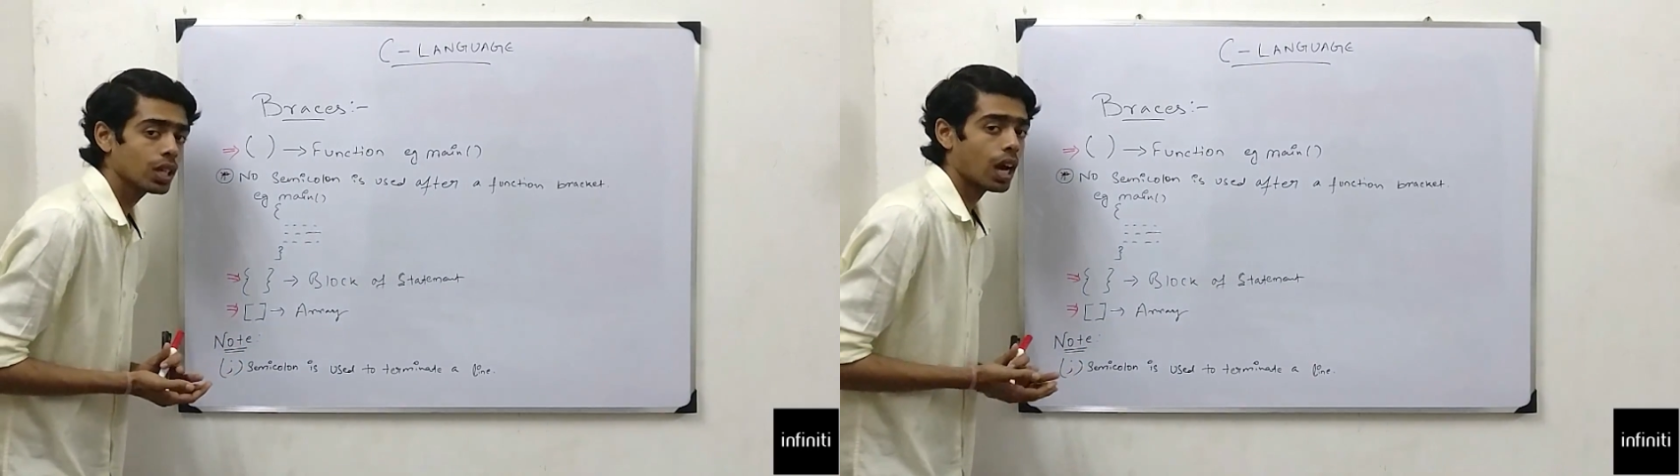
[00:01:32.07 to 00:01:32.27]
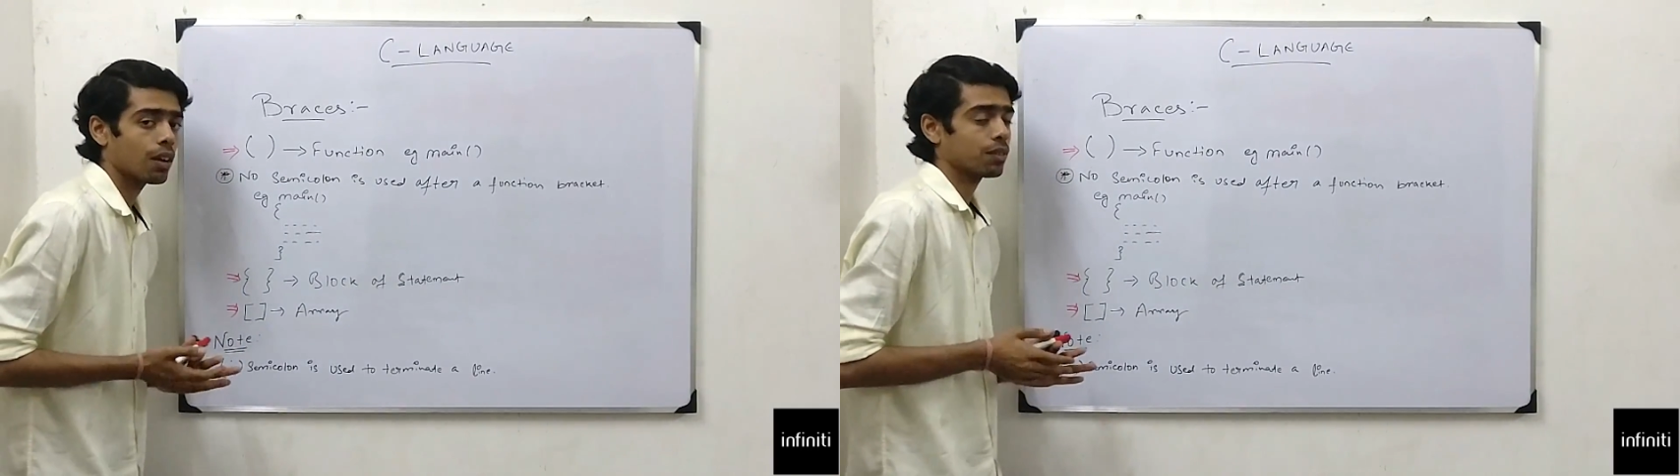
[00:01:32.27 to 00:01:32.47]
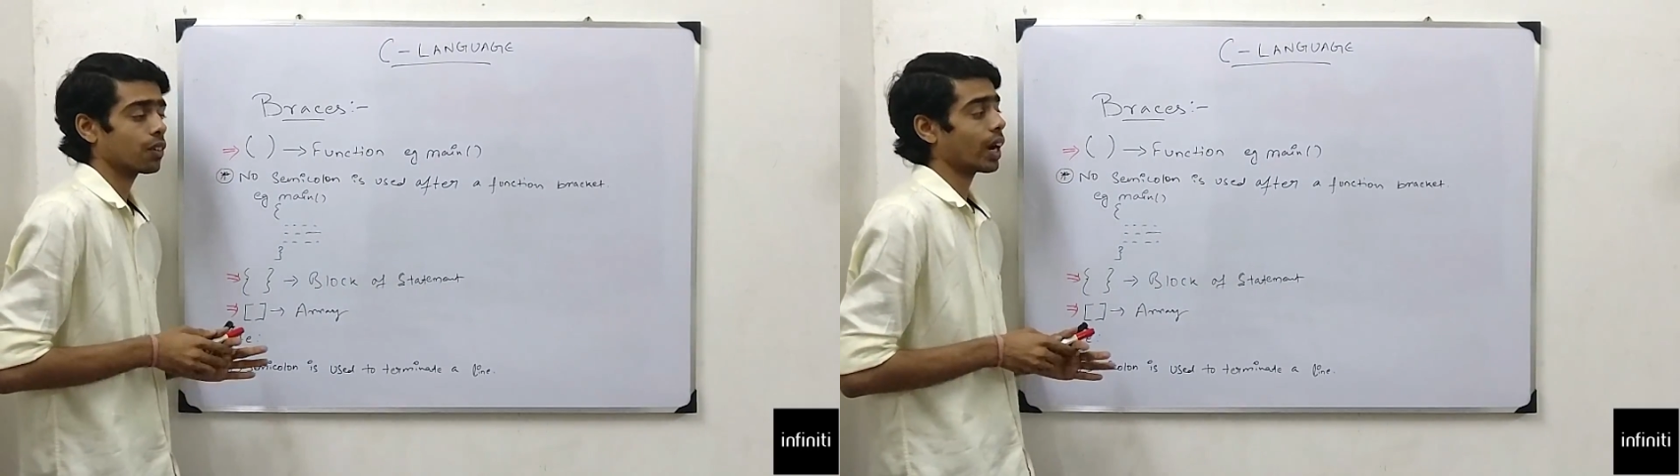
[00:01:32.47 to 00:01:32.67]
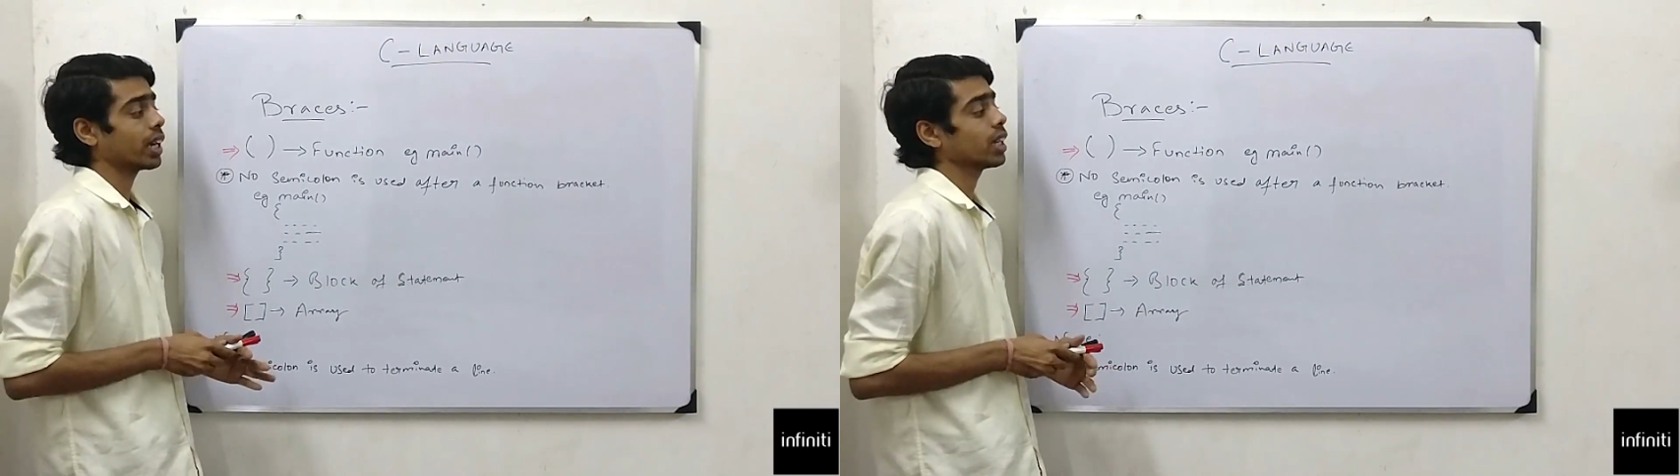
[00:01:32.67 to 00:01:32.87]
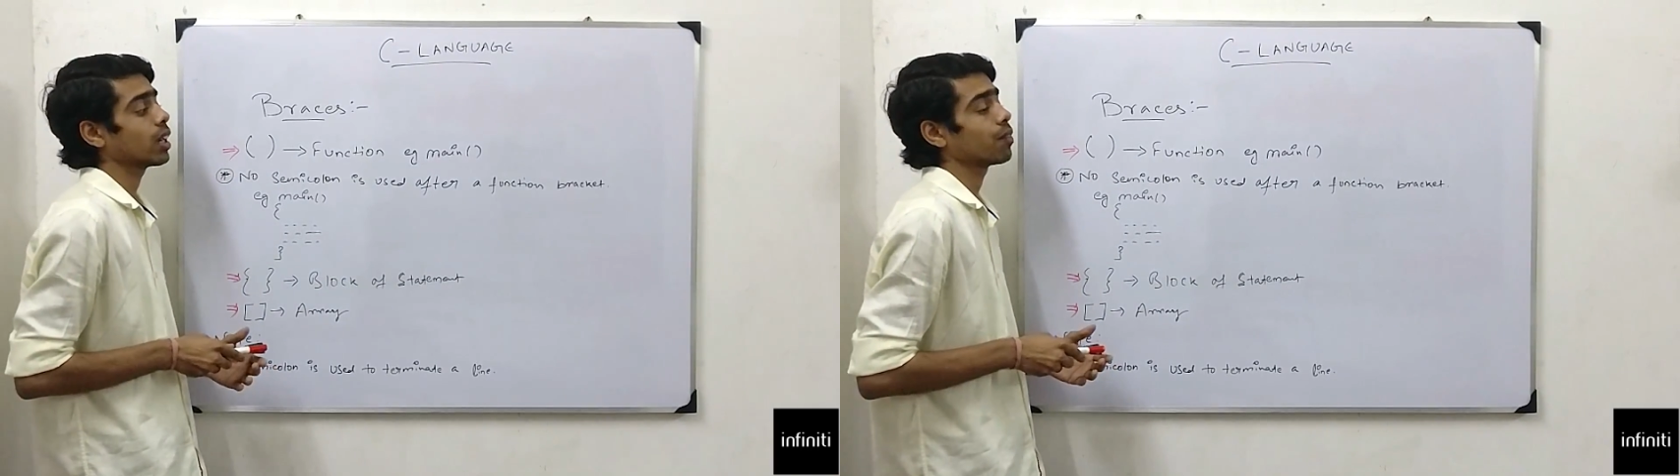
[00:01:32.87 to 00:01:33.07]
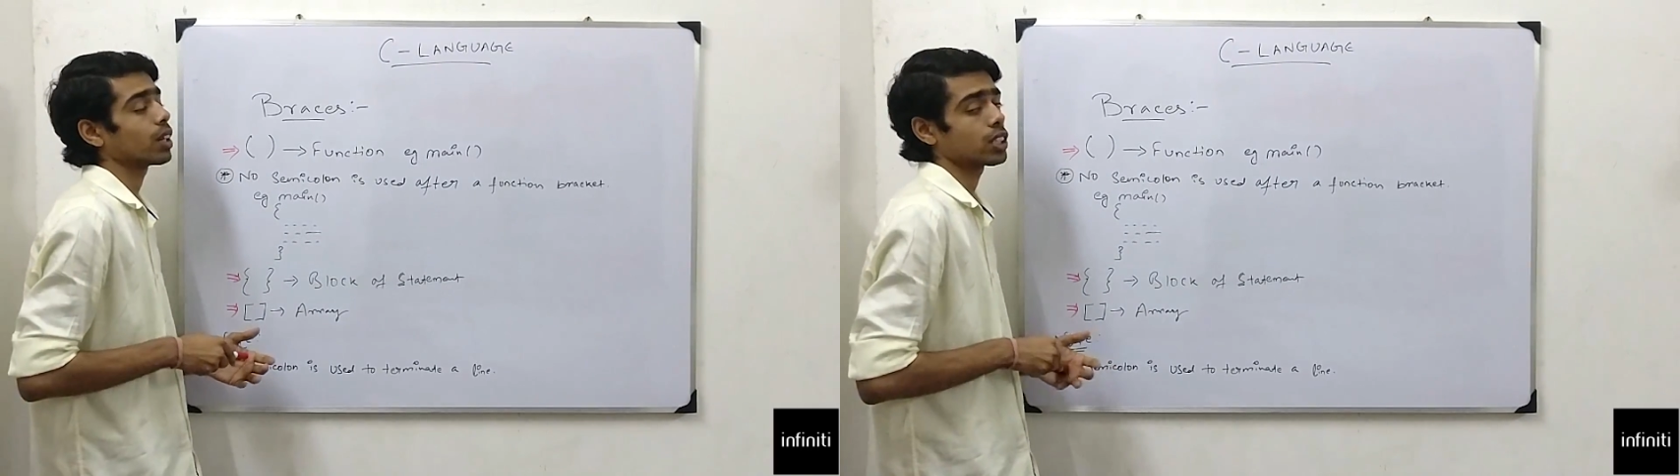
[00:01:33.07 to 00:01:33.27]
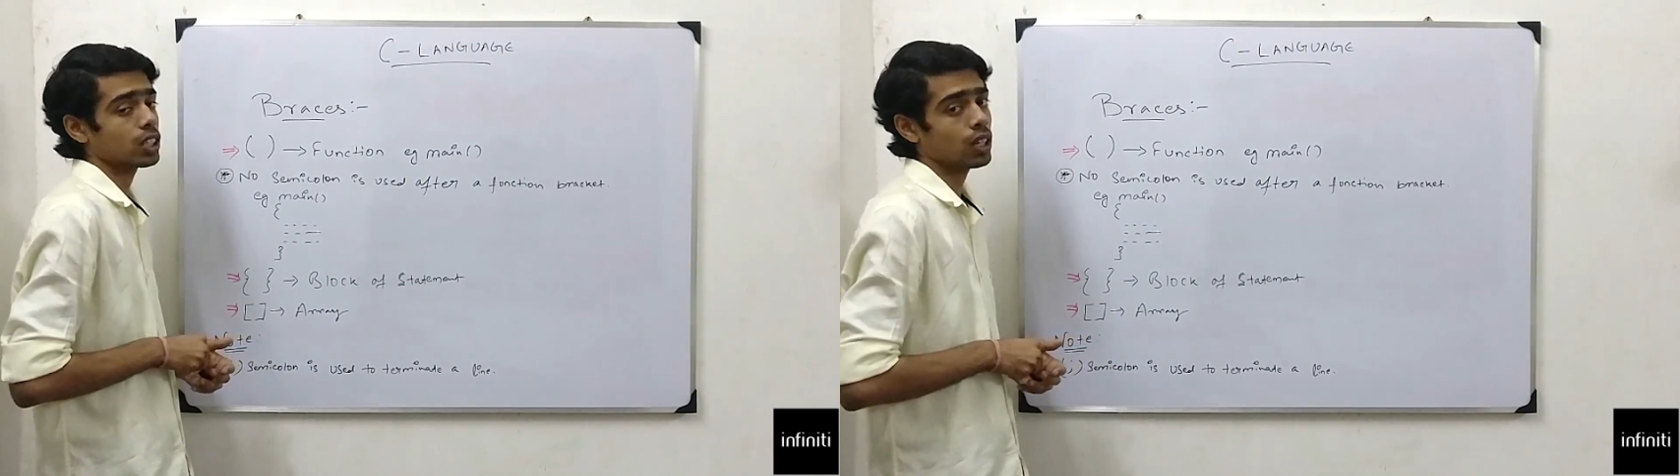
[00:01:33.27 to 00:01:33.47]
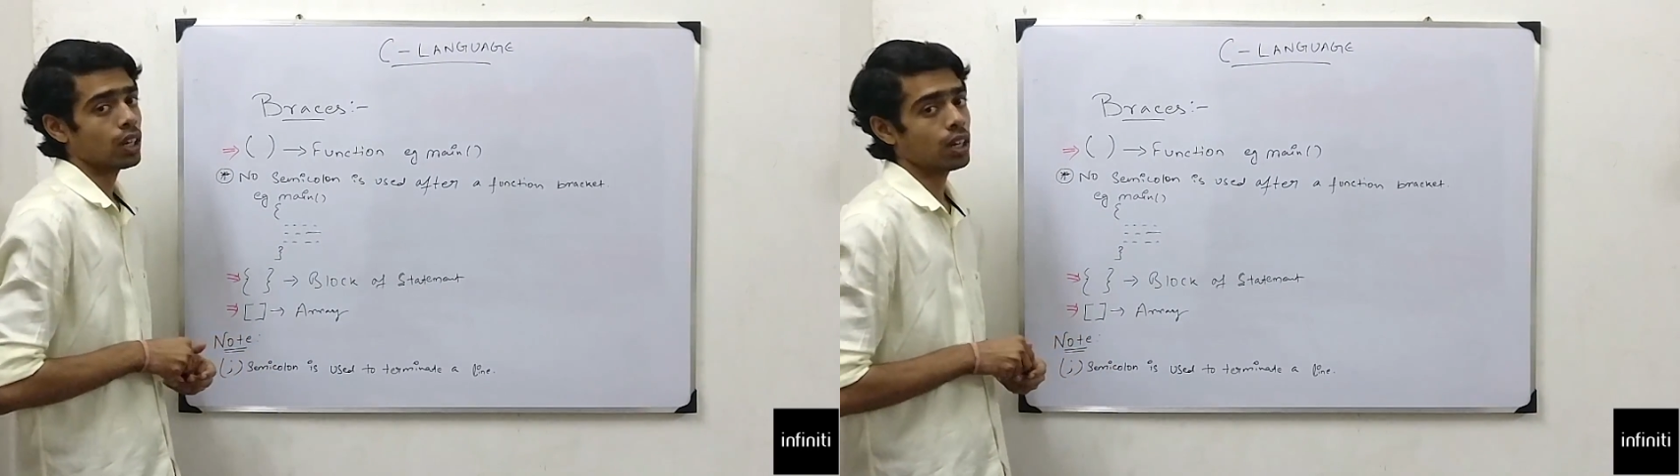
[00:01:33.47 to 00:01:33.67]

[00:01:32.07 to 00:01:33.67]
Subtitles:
after writing a function